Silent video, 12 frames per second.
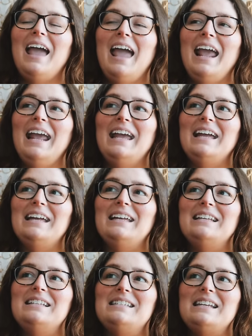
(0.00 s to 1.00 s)

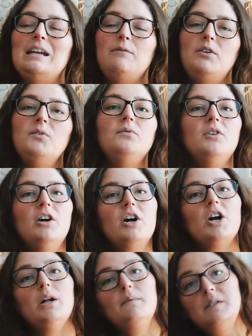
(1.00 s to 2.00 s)
And if you've not
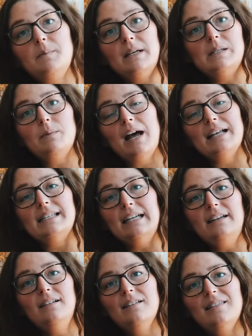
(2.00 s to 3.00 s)
heard of spit
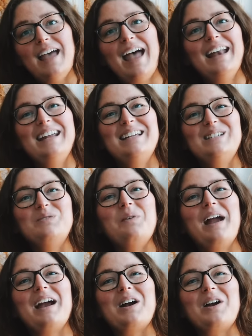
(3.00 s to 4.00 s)
splicing, that is
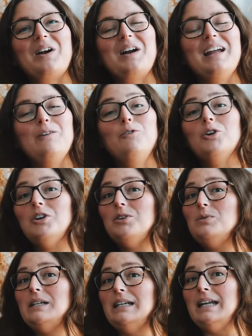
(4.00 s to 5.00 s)
where, if you're
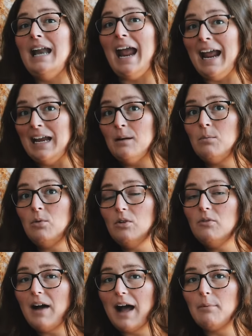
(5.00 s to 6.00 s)
using an animal
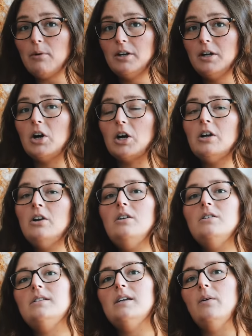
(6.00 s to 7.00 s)
fiber yarn,
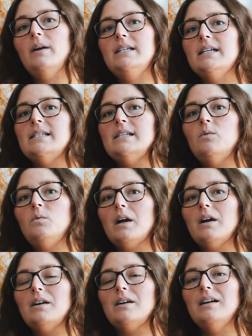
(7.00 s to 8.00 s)
so it doesn't
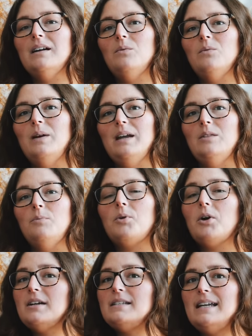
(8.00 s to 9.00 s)
work with
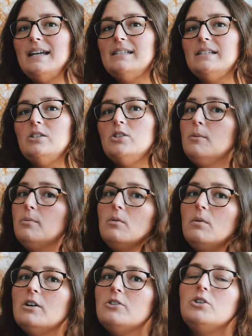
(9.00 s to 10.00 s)
processed
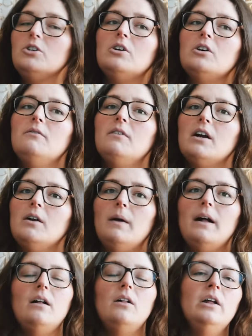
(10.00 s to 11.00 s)
superwash yarn very
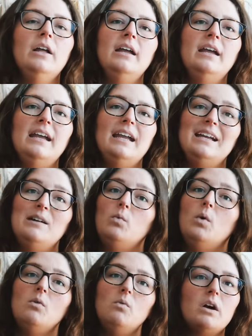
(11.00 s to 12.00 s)
well, it
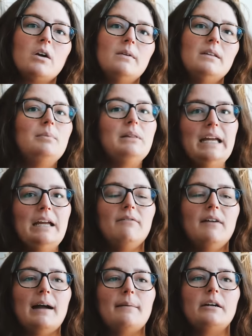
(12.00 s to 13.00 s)
won't work with plant
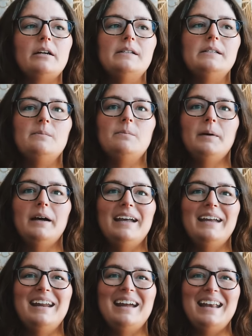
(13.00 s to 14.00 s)
fibers,
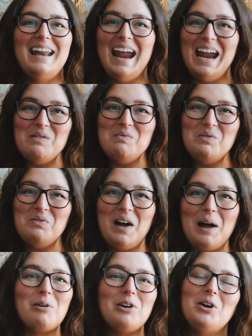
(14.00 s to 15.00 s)
but an animal
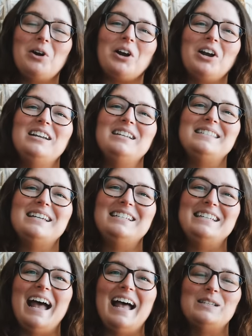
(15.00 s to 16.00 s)
fiber yarn
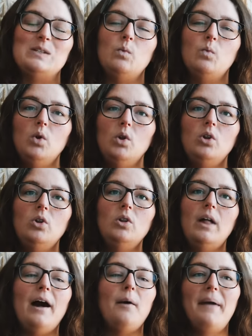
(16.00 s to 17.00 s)
such as
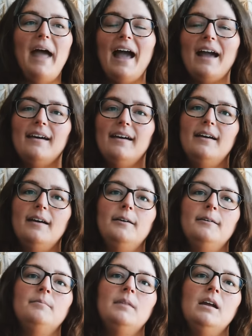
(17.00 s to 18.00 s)
wool, alpaca,